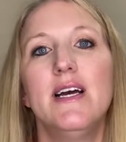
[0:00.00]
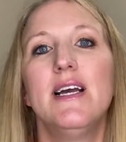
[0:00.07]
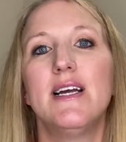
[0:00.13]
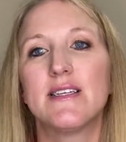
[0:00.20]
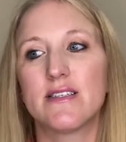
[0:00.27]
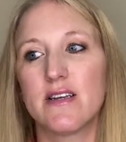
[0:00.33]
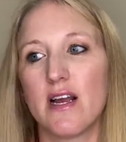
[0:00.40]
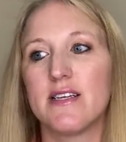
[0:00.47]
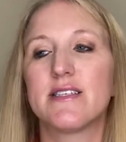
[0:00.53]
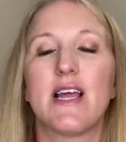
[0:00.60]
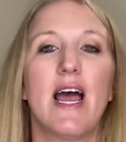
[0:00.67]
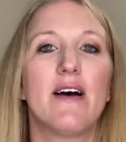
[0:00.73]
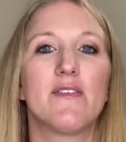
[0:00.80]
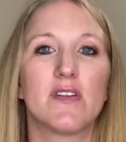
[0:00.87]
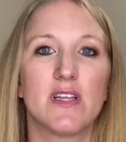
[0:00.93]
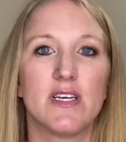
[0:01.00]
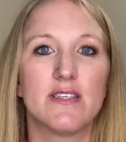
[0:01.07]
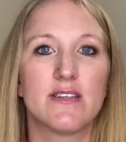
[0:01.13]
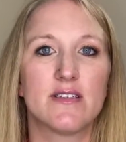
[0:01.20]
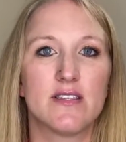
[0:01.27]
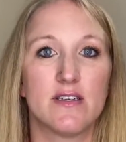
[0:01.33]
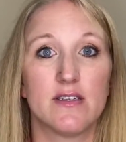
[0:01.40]
It's nice to have a
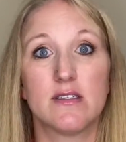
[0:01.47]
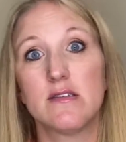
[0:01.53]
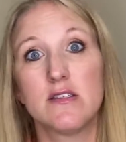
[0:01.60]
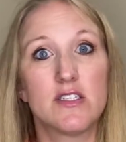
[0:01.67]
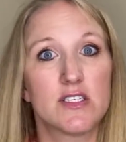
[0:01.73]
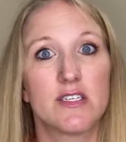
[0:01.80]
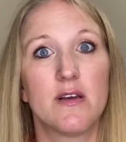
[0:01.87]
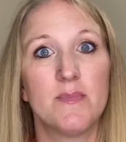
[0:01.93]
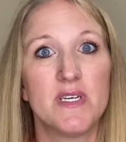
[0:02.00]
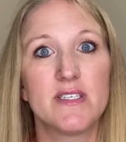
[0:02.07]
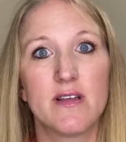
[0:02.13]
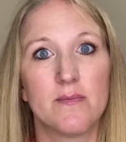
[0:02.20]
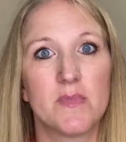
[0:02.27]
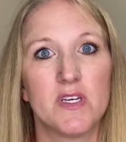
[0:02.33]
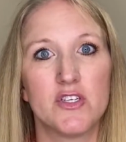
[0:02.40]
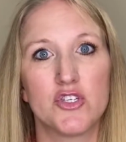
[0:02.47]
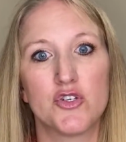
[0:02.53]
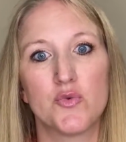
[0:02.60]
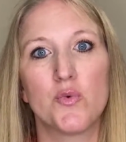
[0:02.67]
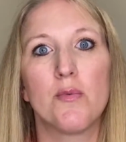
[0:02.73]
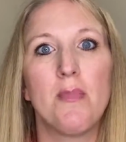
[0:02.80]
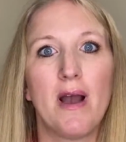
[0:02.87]
list to just give me something to
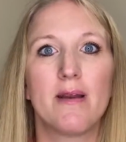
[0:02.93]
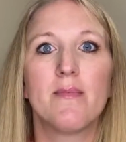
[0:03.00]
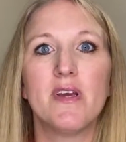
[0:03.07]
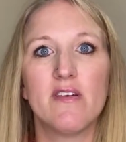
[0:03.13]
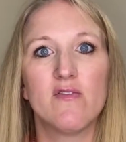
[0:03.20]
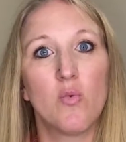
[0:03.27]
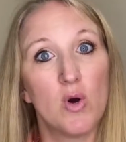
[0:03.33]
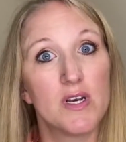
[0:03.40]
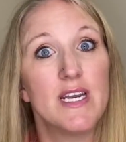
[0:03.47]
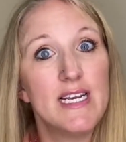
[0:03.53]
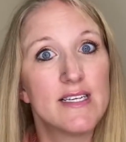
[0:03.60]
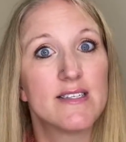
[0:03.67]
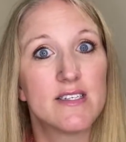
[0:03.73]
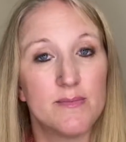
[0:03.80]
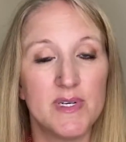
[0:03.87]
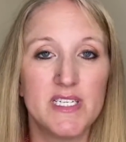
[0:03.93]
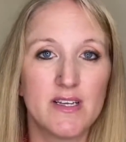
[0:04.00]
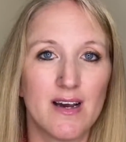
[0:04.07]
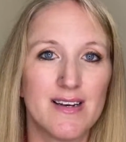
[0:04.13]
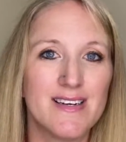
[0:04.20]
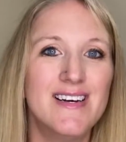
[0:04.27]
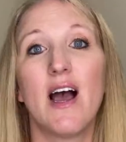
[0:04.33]
remind me of what needs to be done.